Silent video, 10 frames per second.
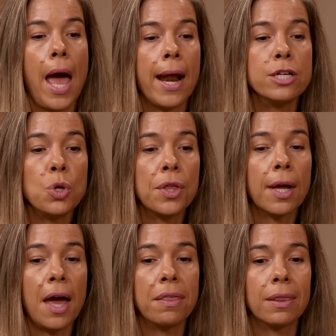and I do
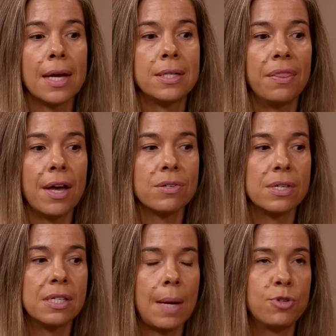think I think that ten
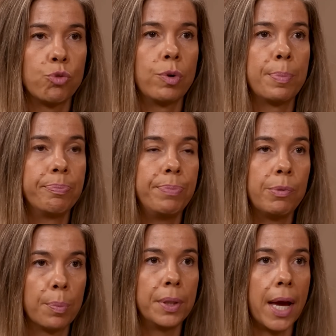thousand steps should re- be
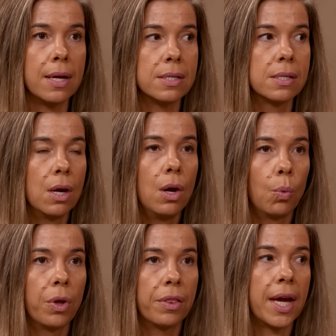replaced
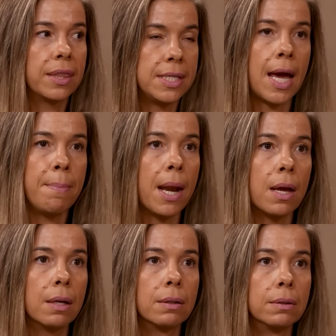with like the ten
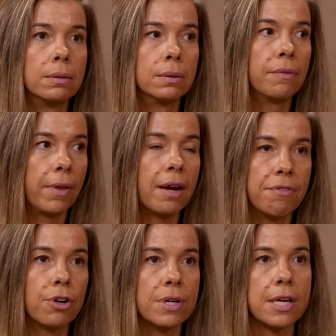minute of like
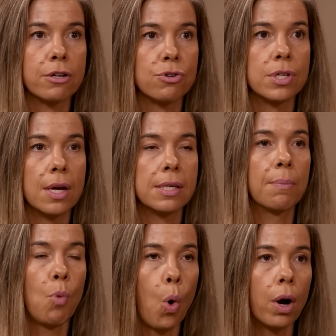vigorous exercise,
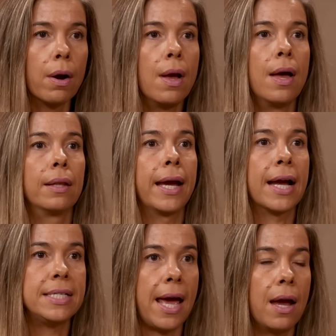like more
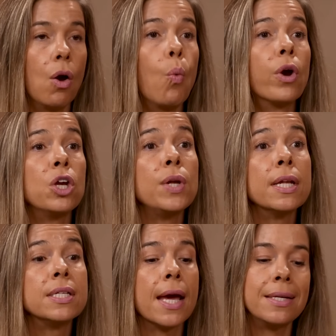like a day. What do you
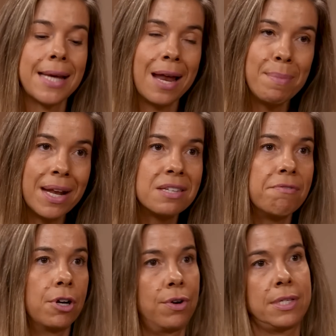need a day? 10 minutes
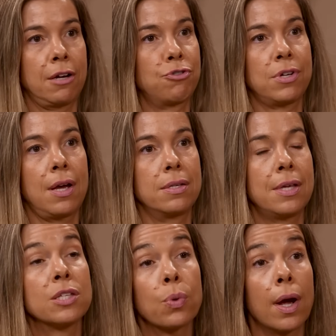of vigorous exercise.
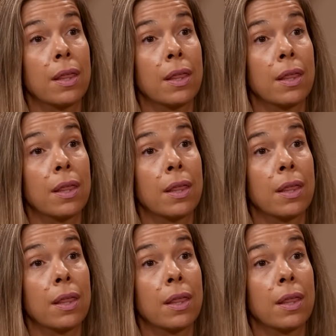That's what